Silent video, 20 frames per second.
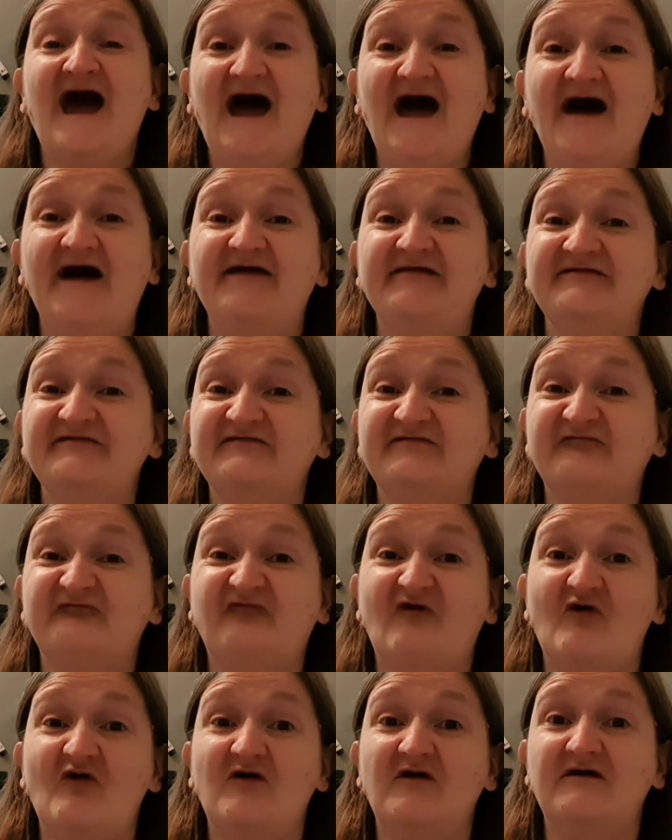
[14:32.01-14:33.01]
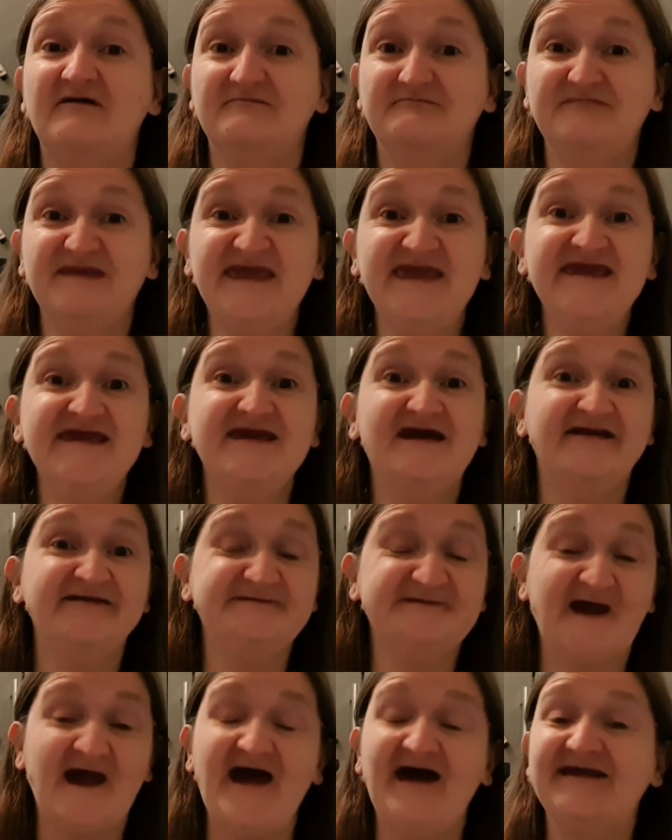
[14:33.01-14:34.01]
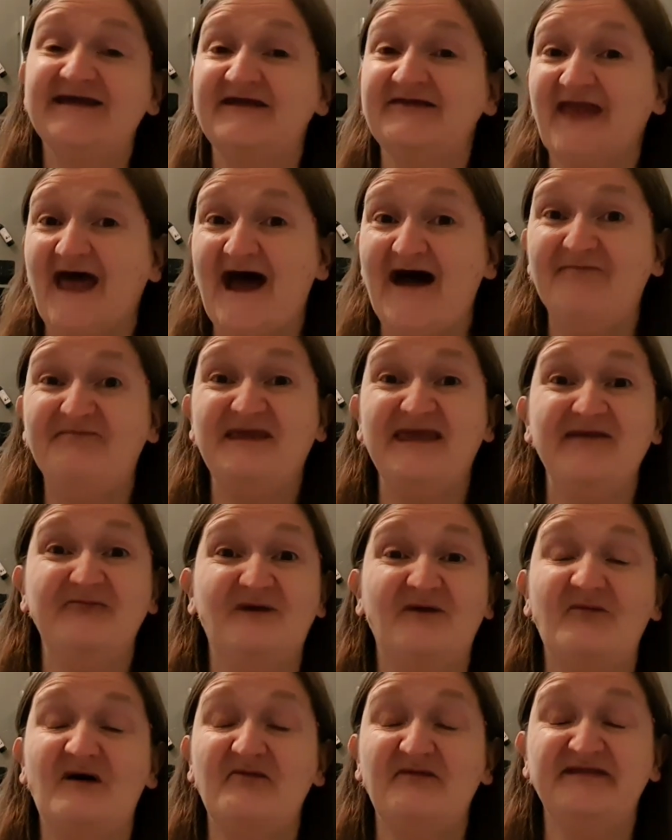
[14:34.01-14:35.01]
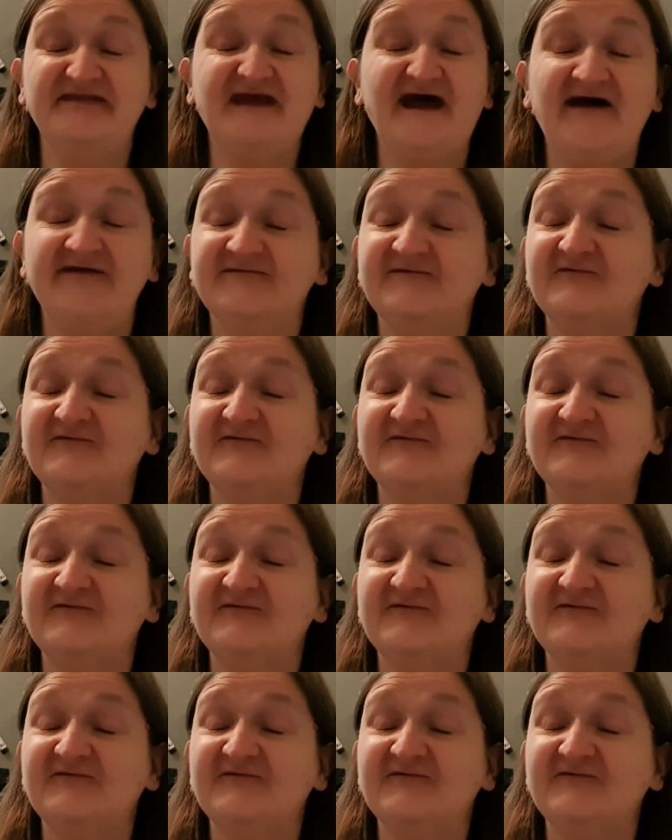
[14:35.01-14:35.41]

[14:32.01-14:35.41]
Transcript: and for me and Jack and Abby and my mum and dad.